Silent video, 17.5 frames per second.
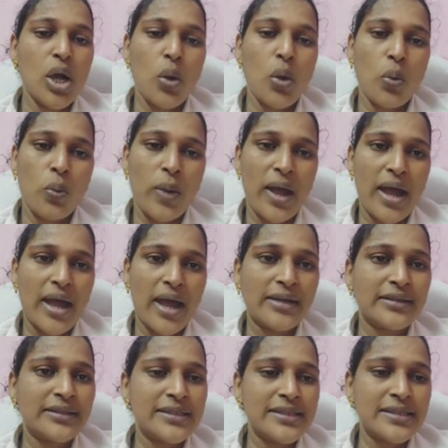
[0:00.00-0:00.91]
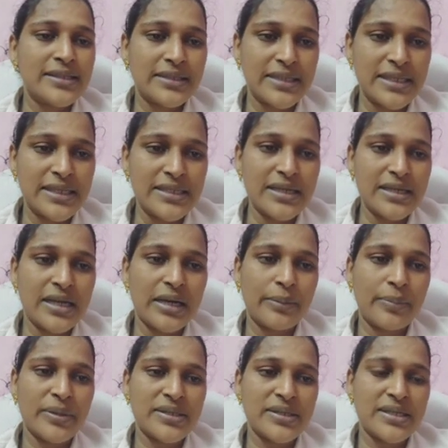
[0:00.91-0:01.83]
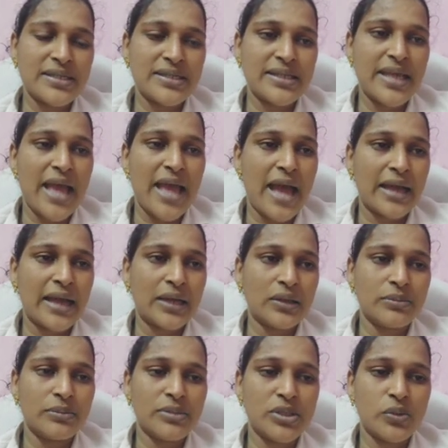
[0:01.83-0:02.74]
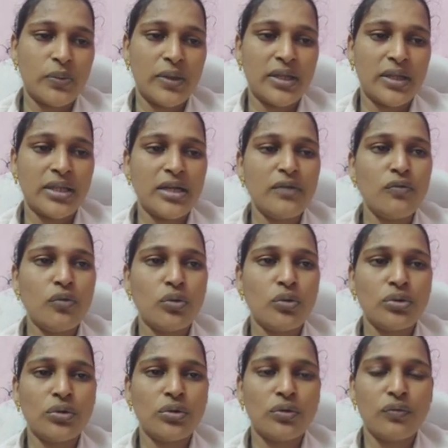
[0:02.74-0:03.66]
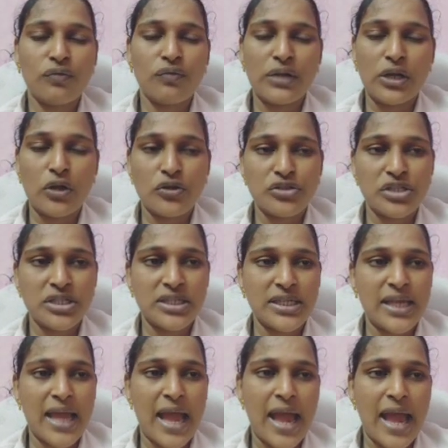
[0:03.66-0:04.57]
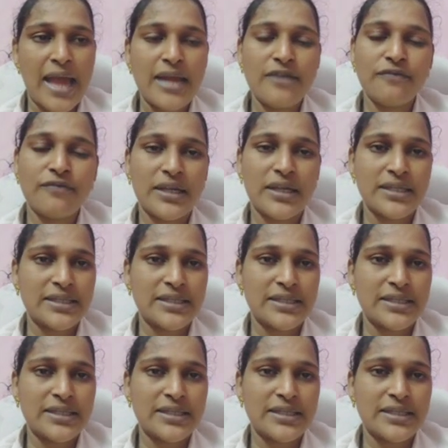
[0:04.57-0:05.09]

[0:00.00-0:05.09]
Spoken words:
where this theta represents the angle between the velocity and flux